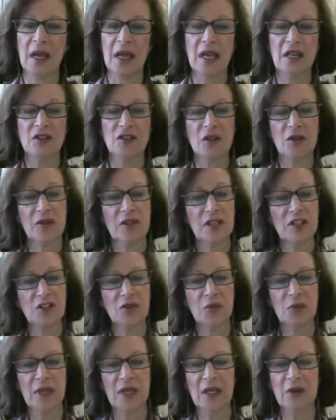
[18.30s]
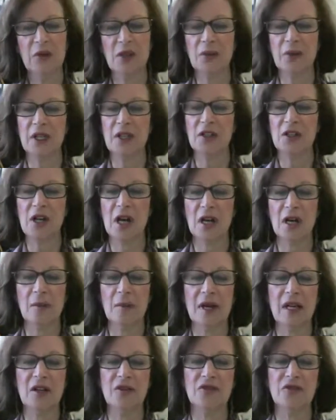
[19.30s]
And so this week we want to talk
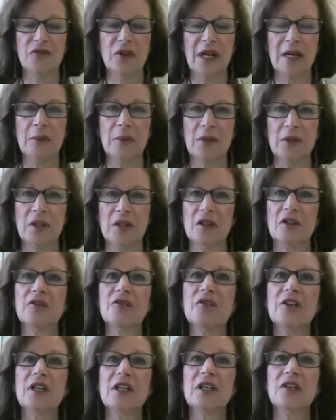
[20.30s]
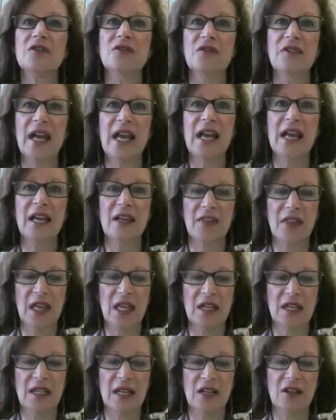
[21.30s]
about a framework for conveying that
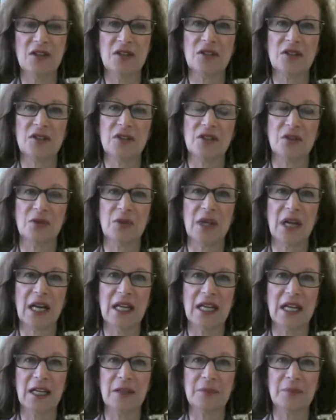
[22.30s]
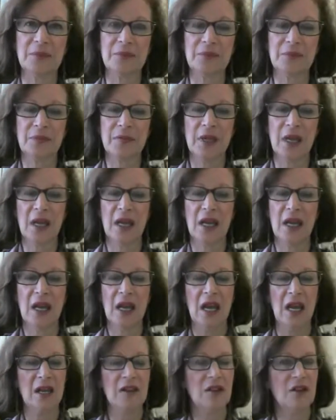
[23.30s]
analysis in writing.
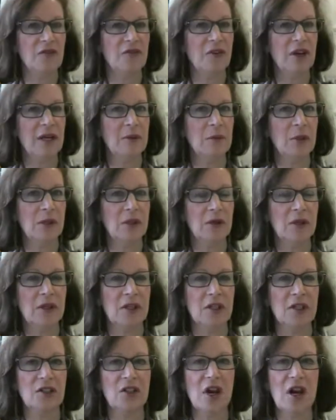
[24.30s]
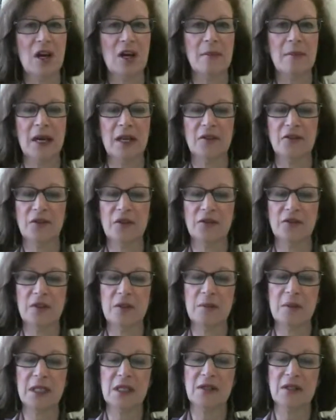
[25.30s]
And the framework we're going to talk about for a few
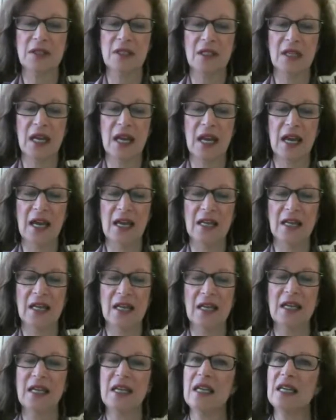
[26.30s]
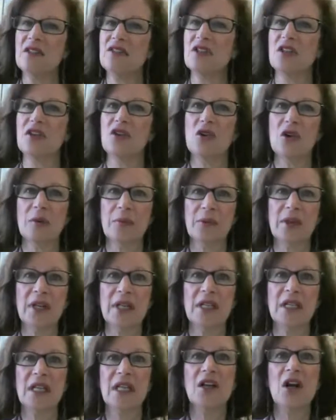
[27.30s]
minutes today is
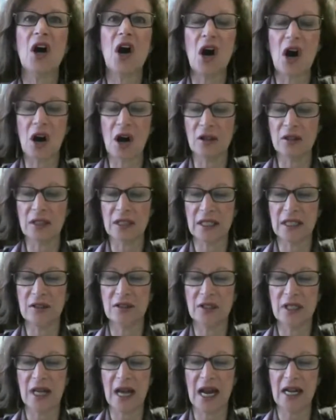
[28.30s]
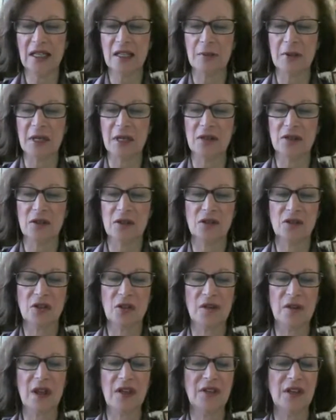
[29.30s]
incorporated in all legal documents
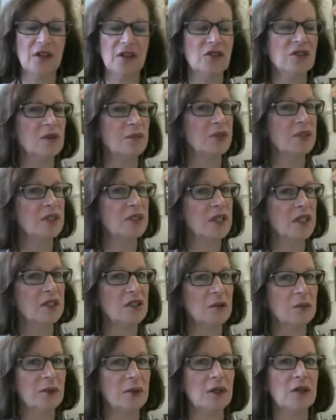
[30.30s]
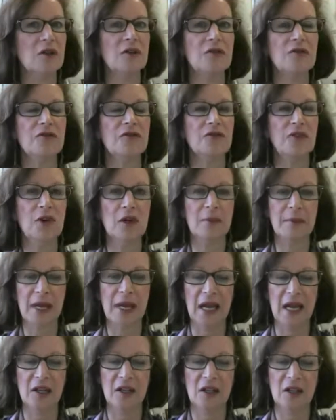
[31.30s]
so that there's a predictable
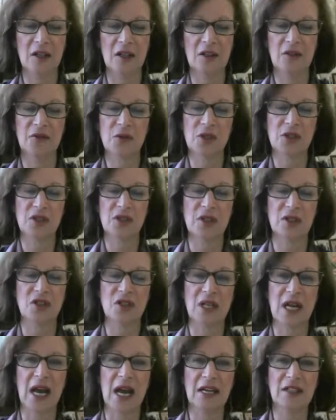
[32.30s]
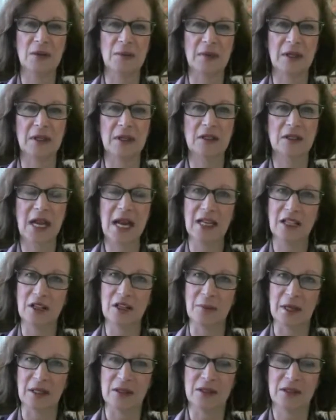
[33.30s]
format for such
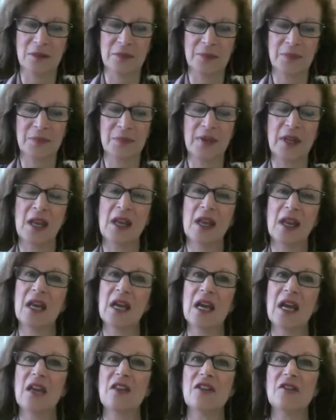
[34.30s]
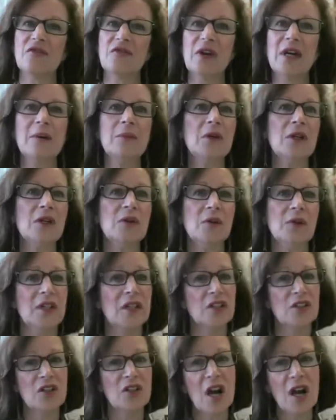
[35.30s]
documents. And the framework we're
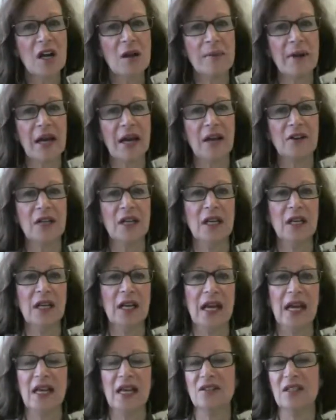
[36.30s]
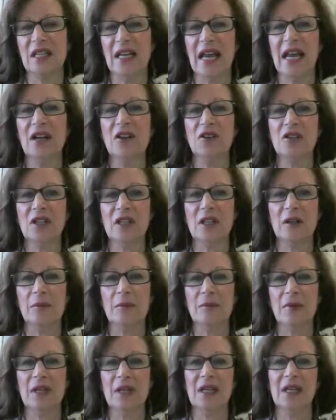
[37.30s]
going to talk about has an
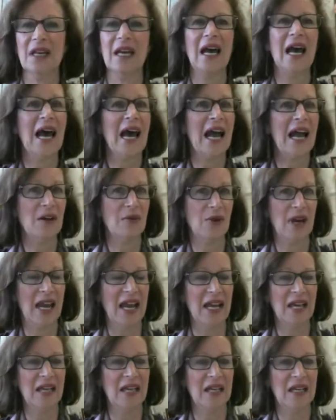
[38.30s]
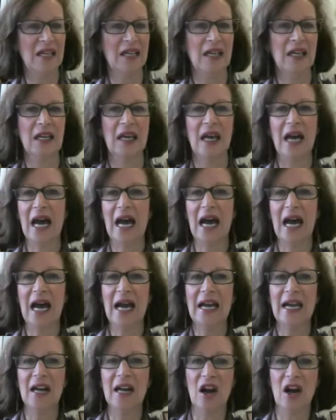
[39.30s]
acronym, IRAC,
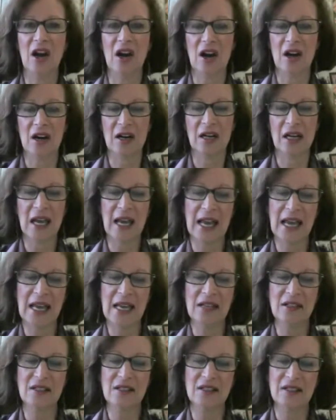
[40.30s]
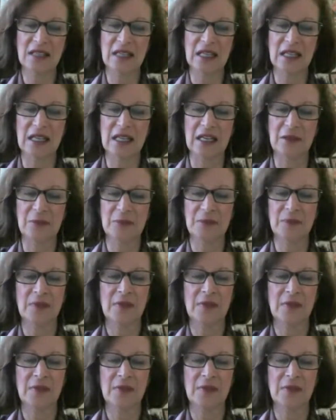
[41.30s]
I-R-A-C.